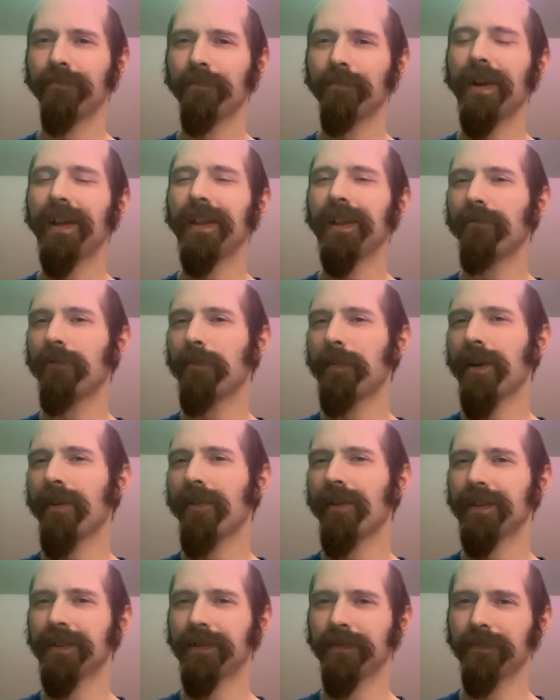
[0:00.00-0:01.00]
mainly
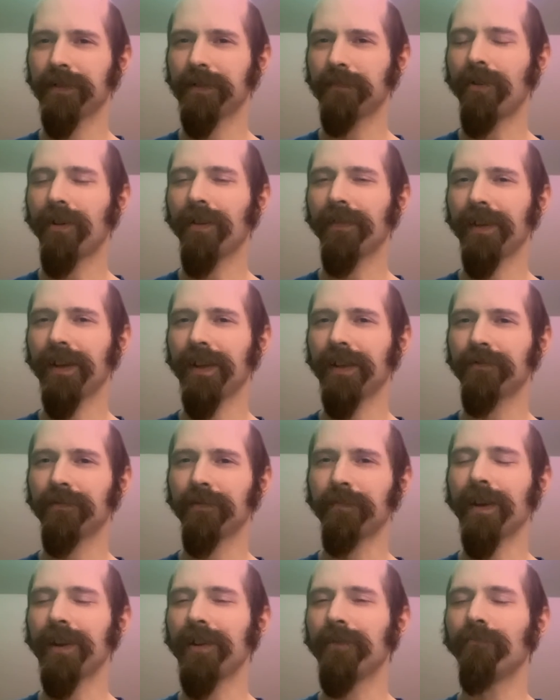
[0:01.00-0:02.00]
repairing some small
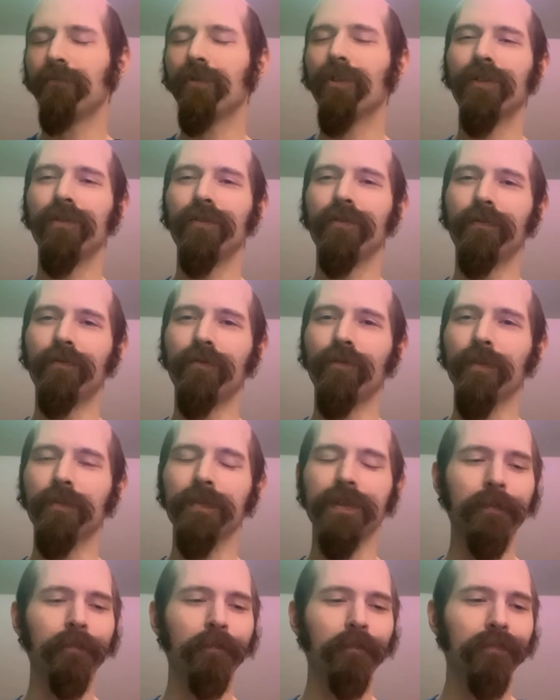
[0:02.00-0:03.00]
things with my work
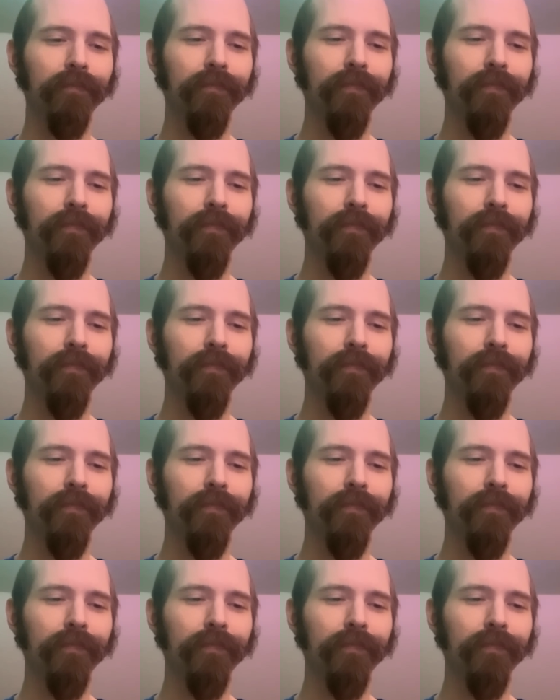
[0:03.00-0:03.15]
uniforms,